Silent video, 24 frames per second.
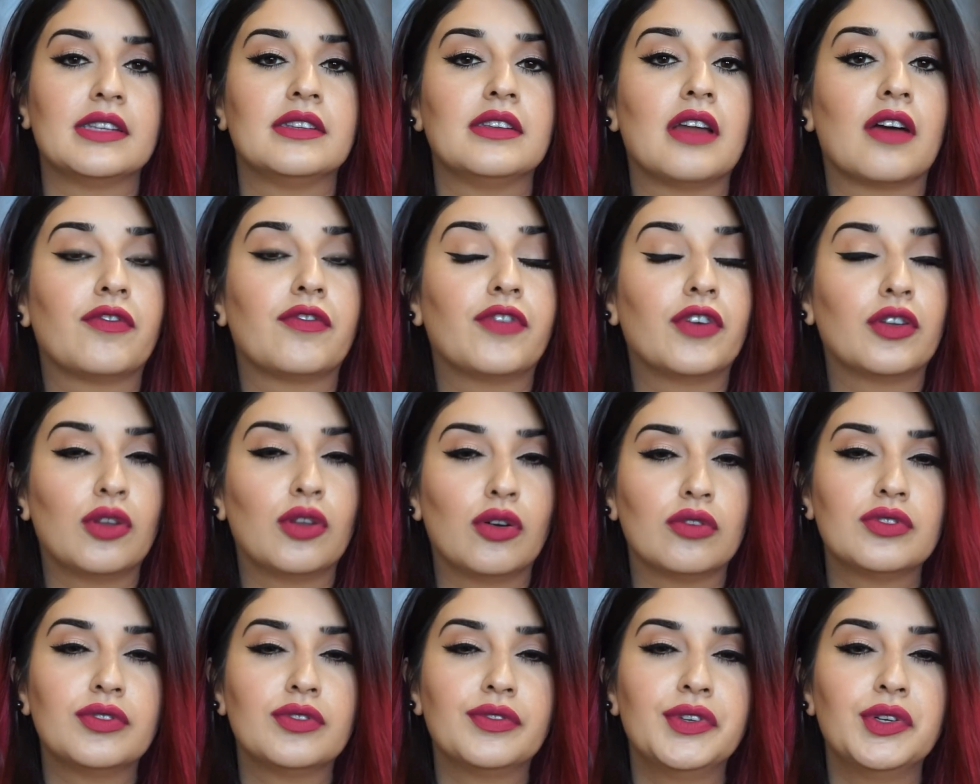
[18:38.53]
Now, for
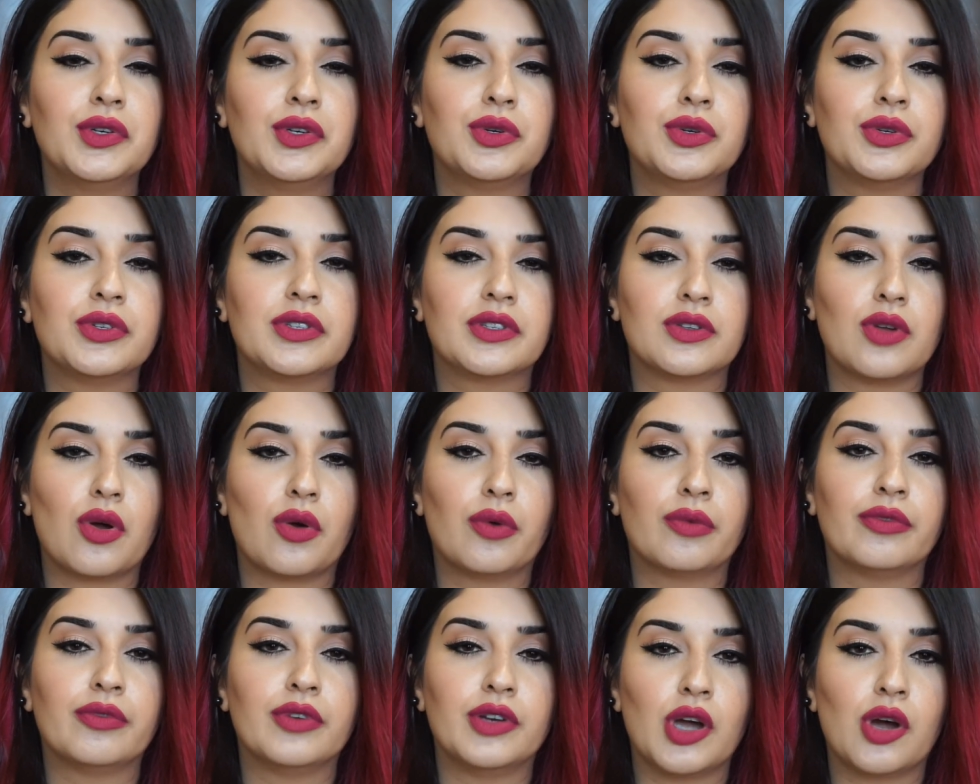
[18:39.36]
those of you who
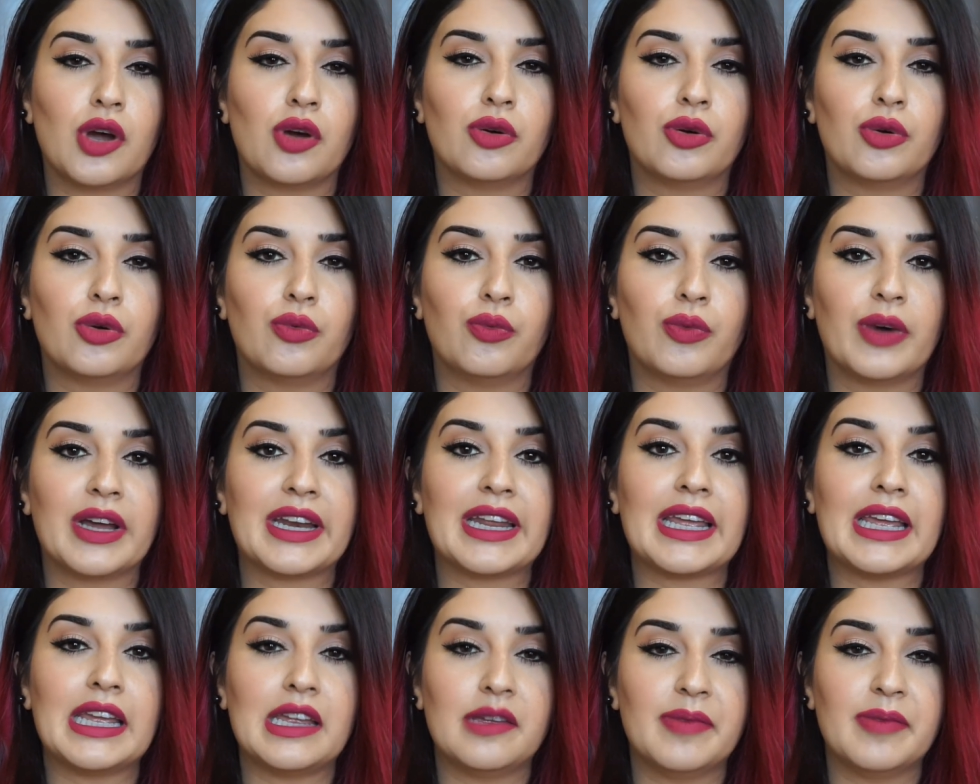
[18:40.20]
don't know
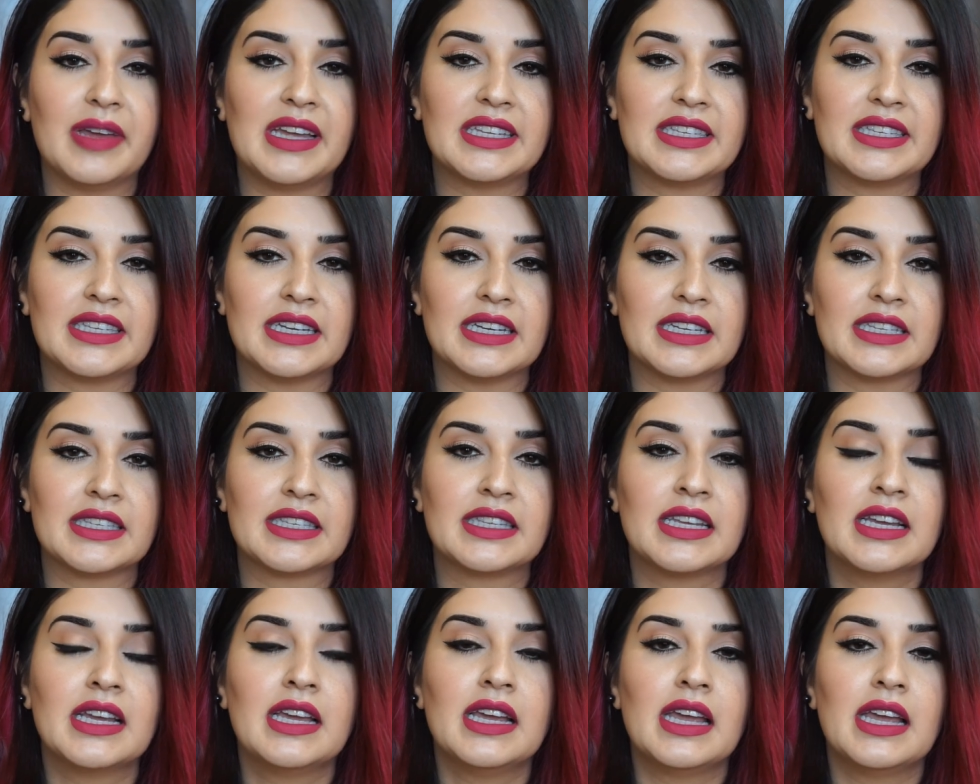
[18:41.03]
what Ebates is,
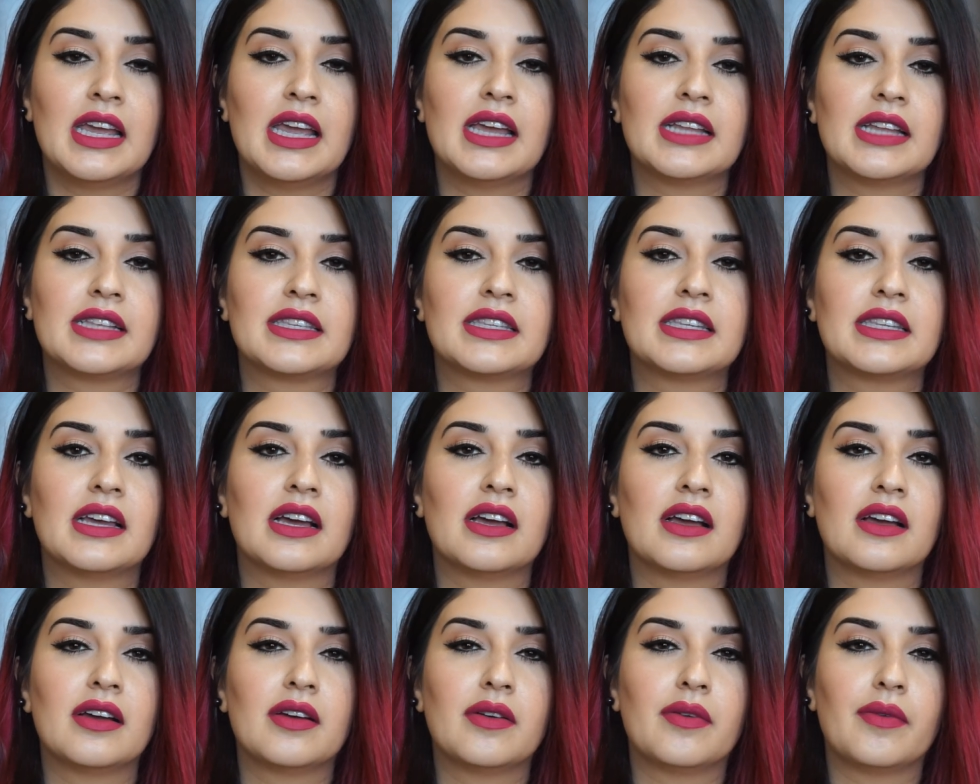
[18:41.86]
it's
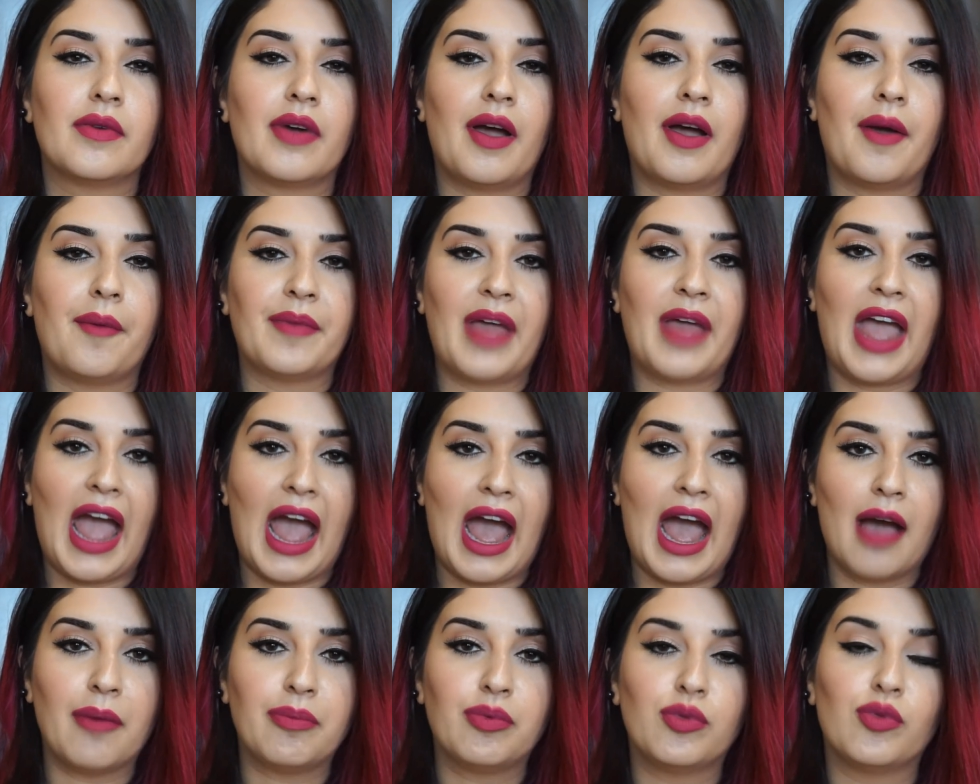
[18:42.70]
a
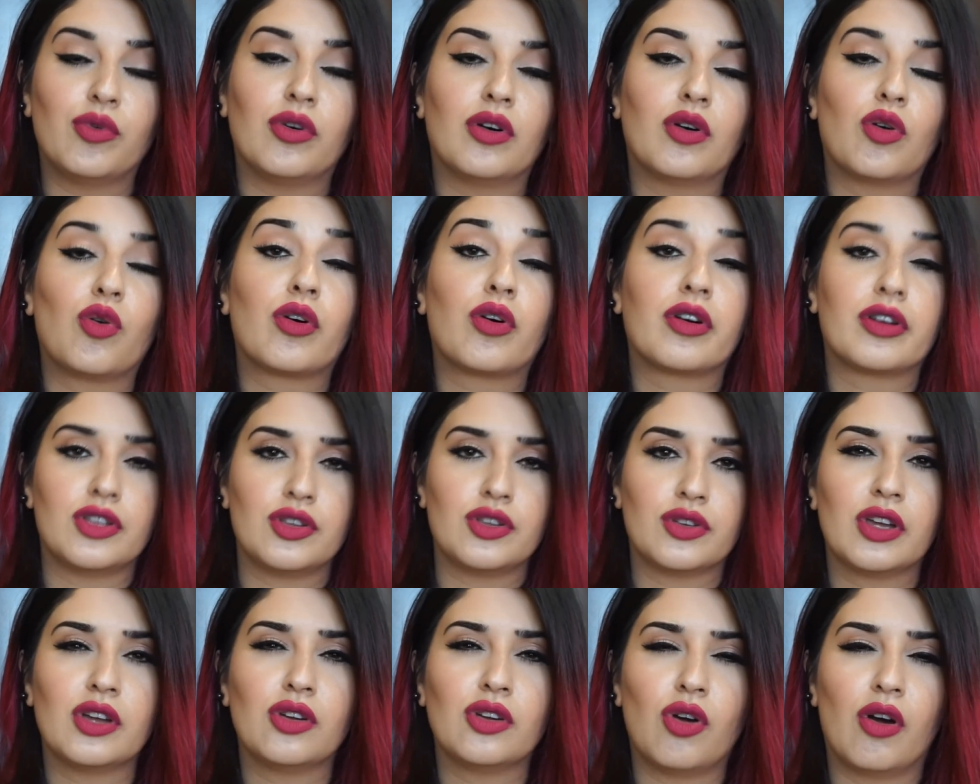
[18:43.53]
app, or
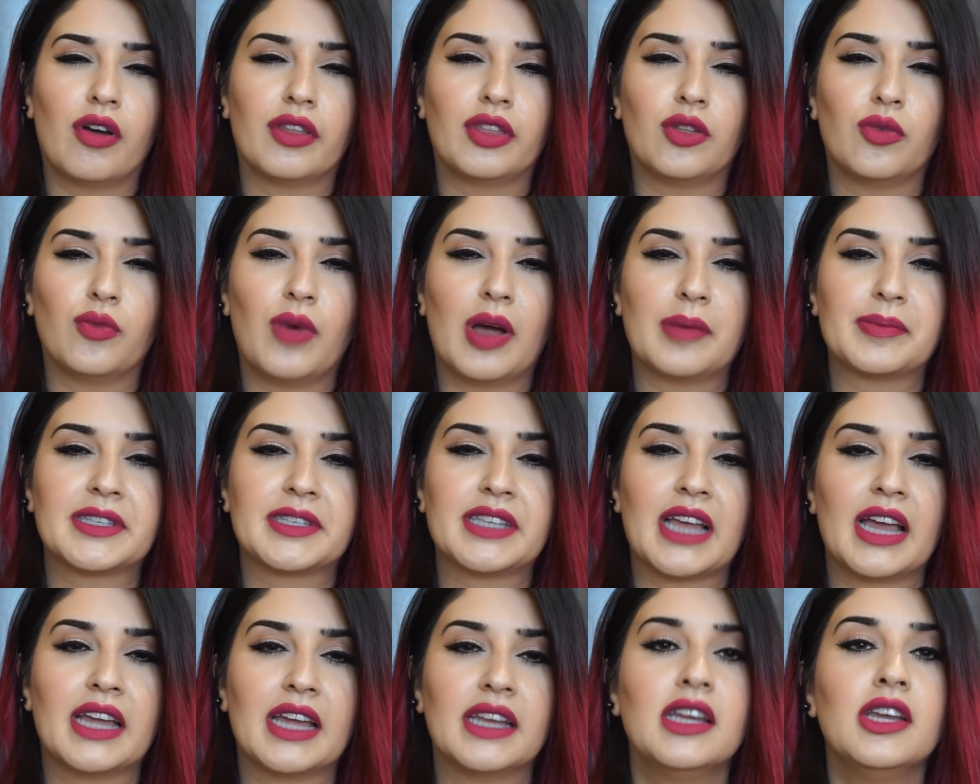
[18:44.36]
you can go on the
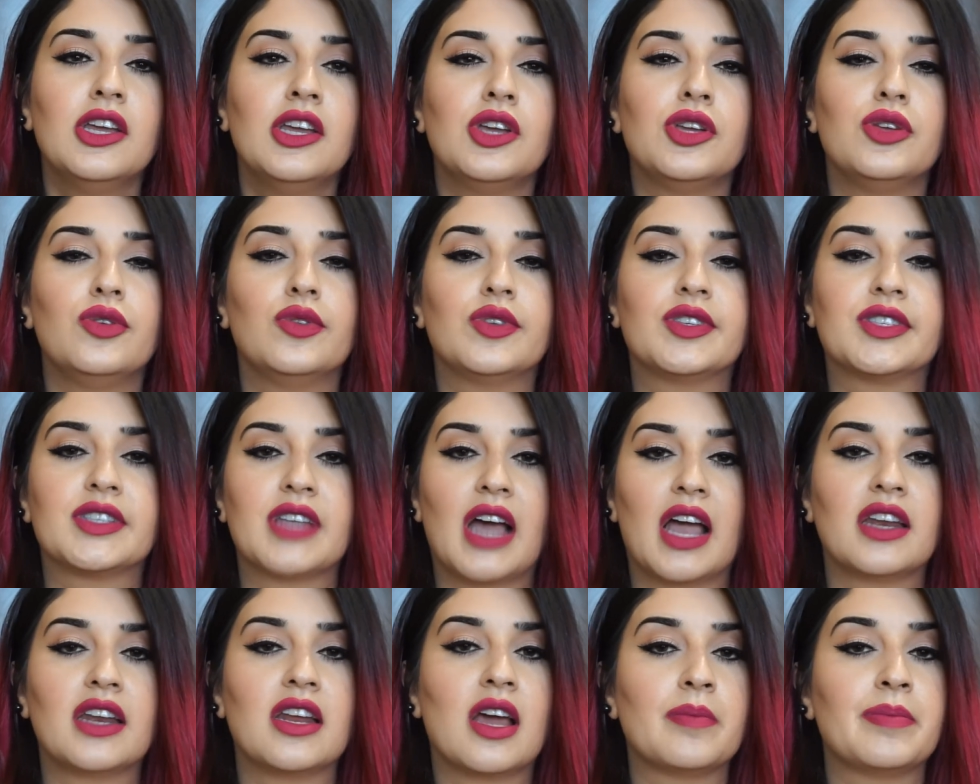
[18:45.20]
website, you
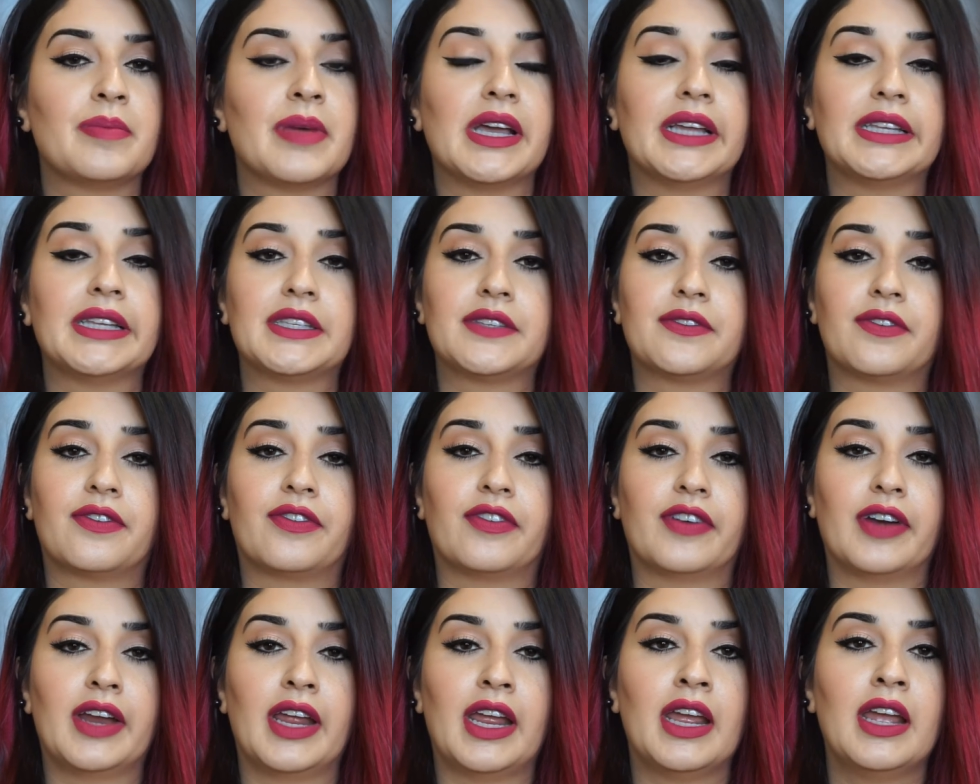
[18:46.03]
sign up, it's
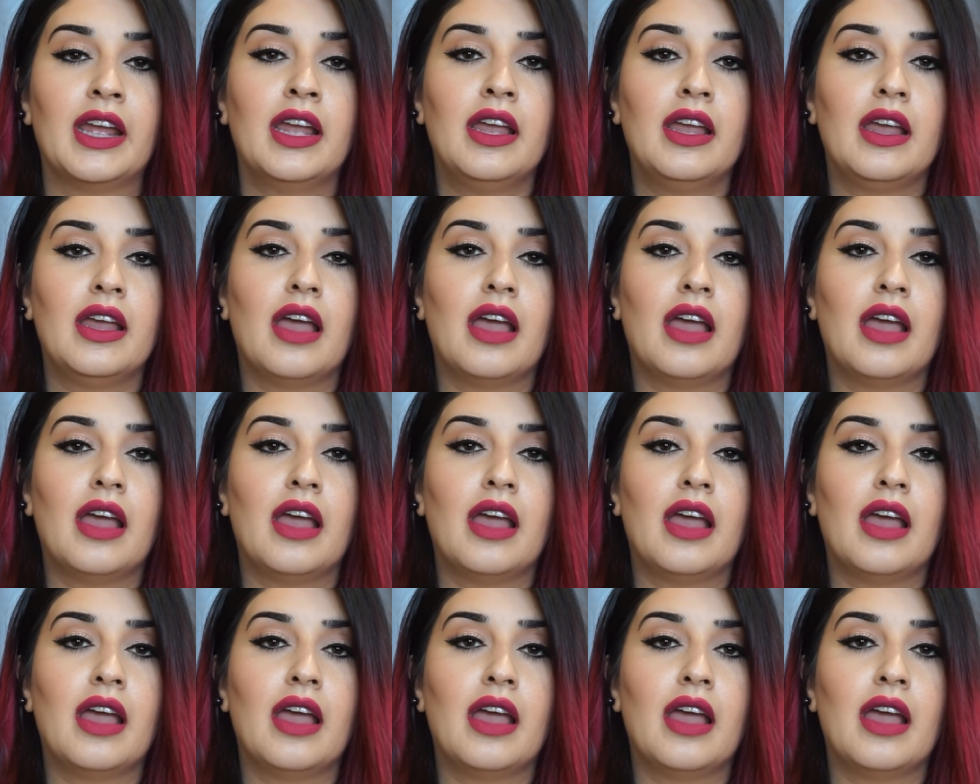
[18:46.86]
free.